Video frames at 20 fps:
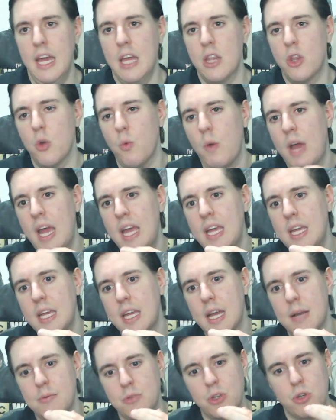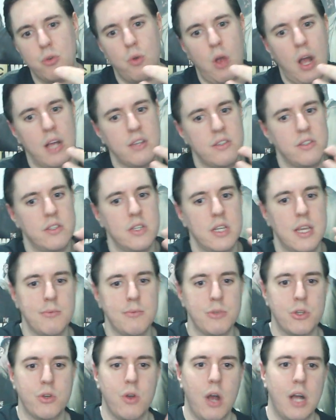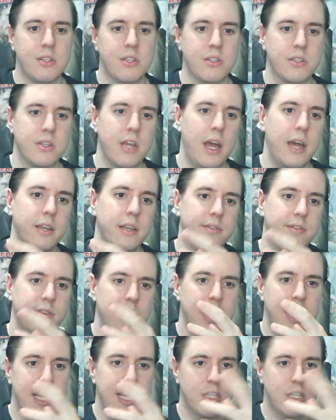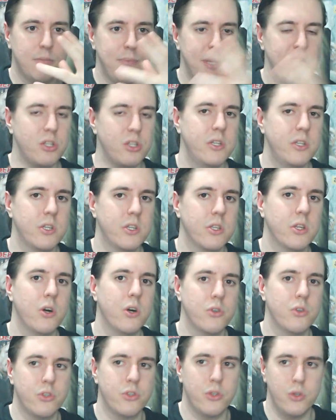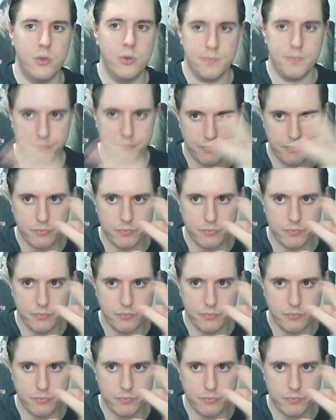the way he comes across as kind of, especially to those who,